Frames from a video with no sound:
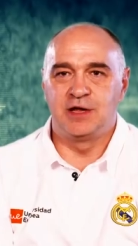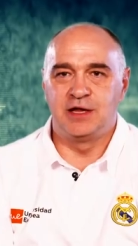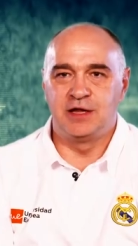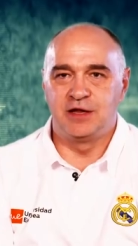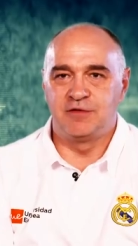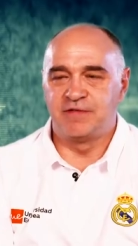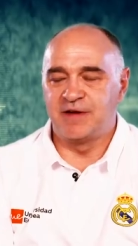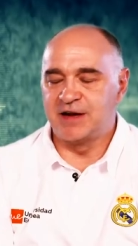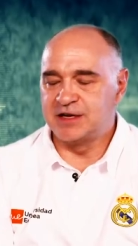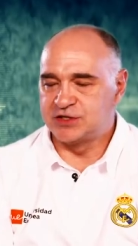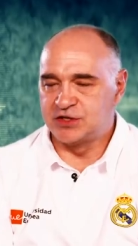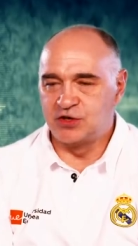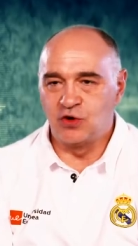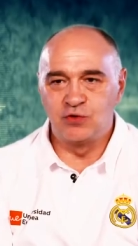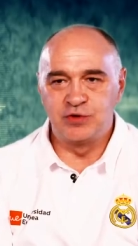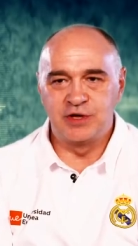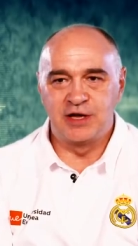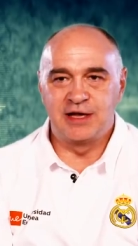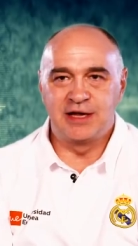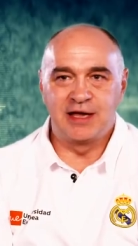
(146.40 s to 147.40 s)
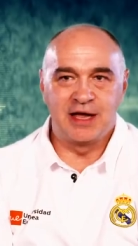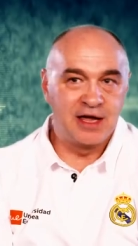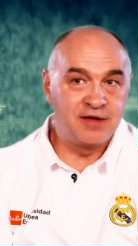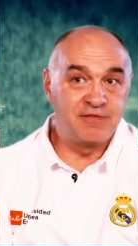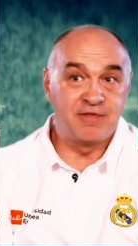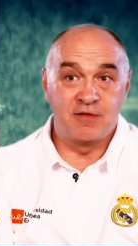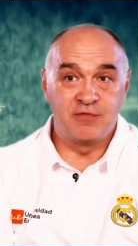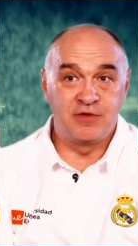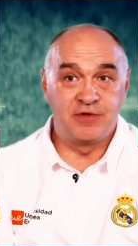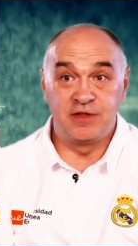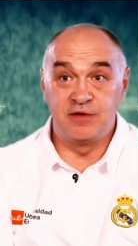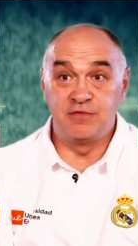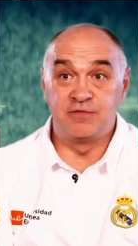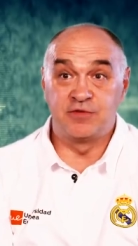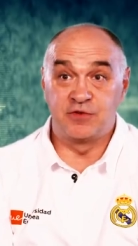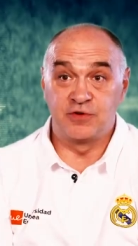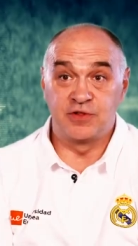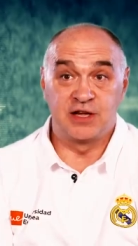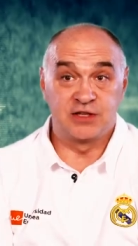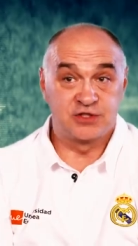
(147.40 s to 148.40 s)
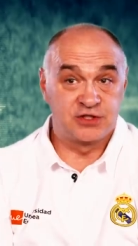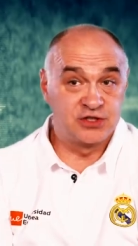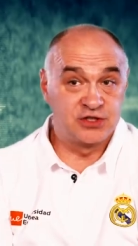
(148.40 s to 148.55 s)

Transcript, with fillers: the fans know they gave everything for that